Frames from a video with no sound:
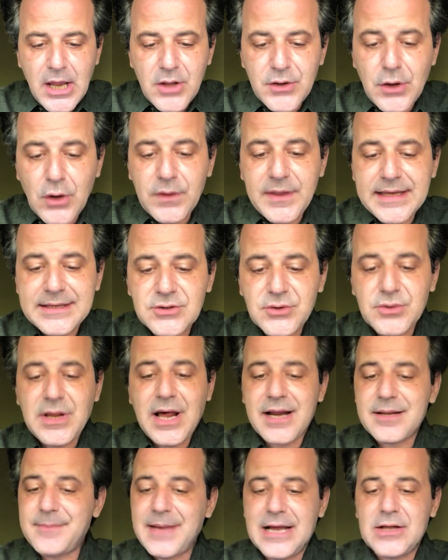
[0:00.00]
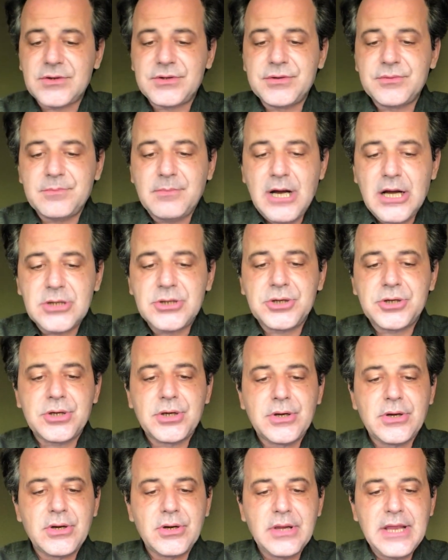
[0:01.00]
though they do not amount to much,
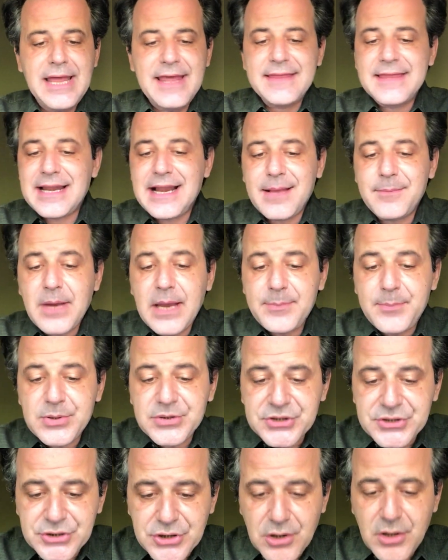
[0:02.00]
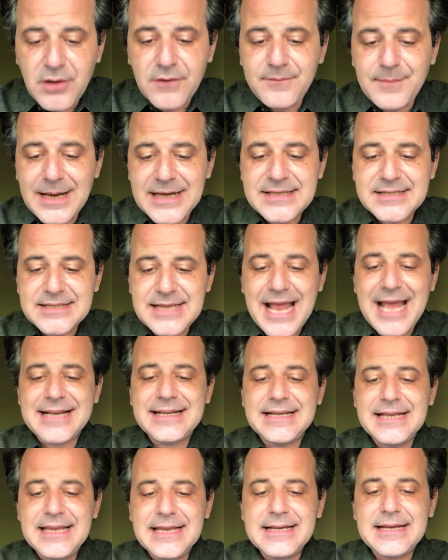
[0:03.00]
that I may preserve my
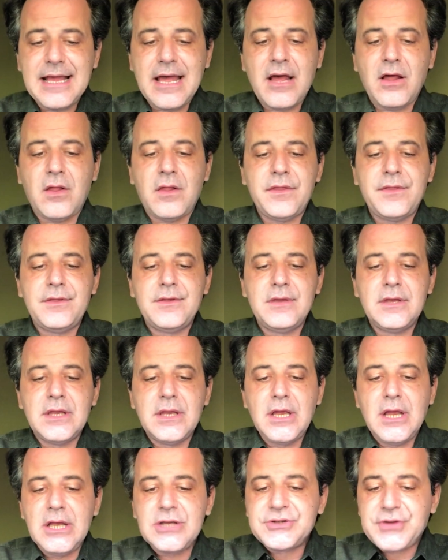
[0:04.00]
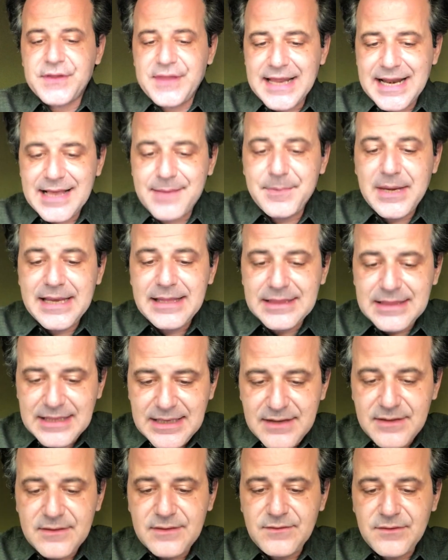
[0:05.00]
sanity and health, so that I may
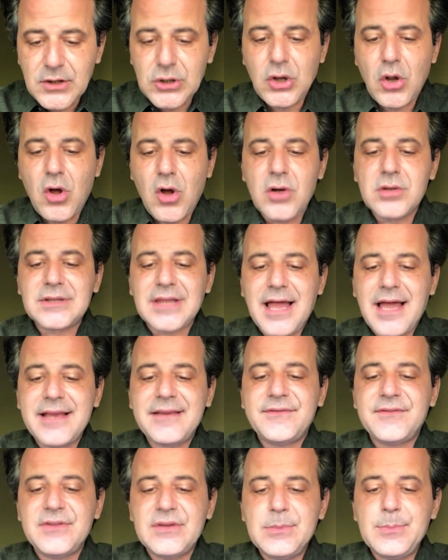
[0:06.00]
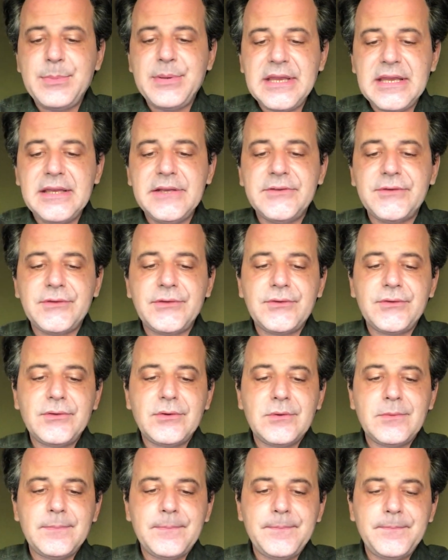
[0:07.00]
live a long life in peace.
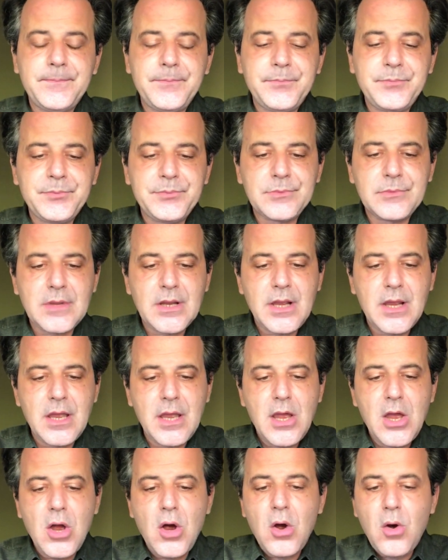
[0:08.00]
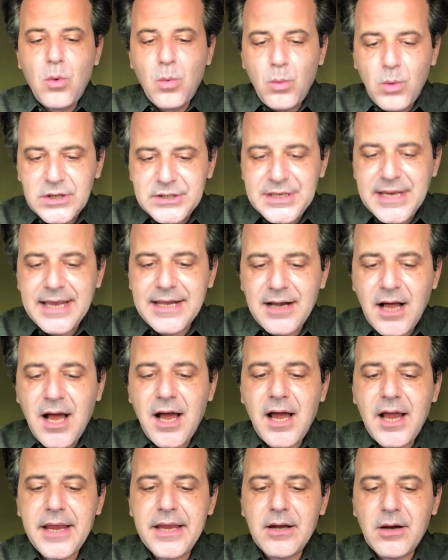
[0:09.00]
What can
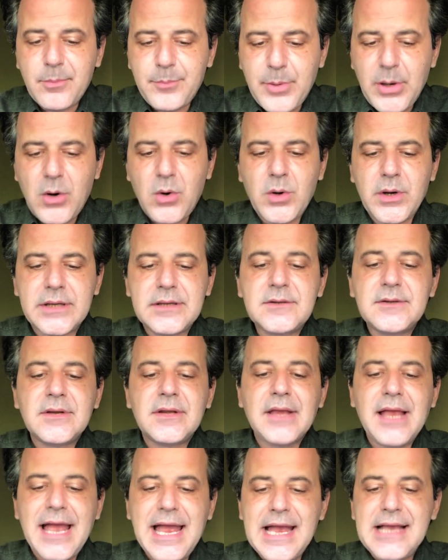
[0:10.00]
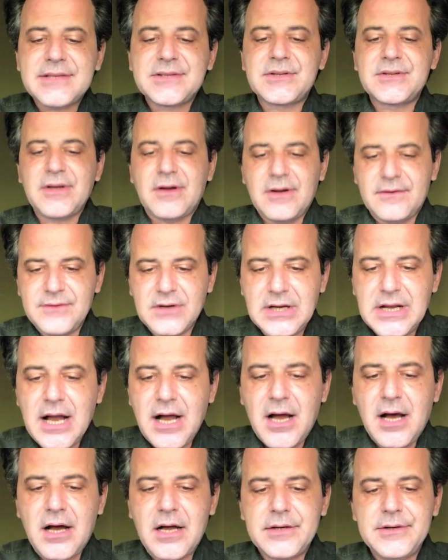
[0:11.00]
I, a poet, ask of a
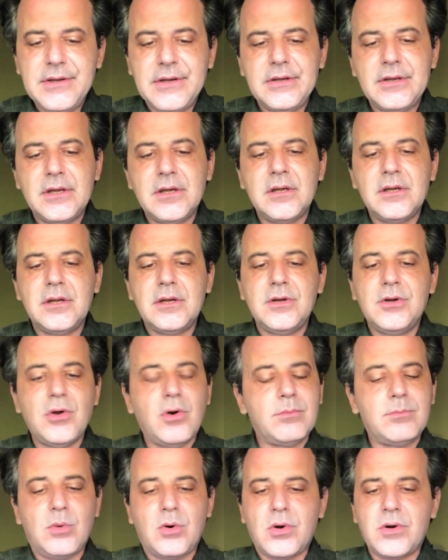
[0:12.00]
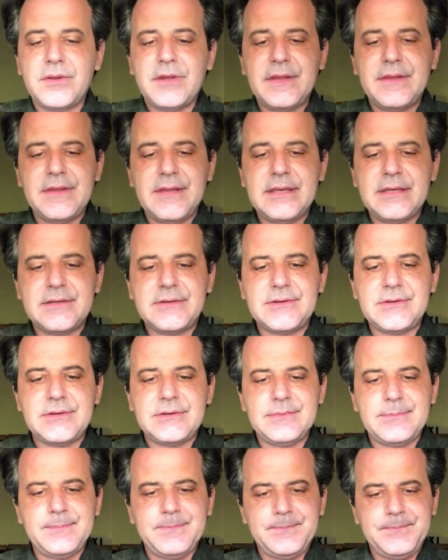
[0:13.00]
God? No more than this.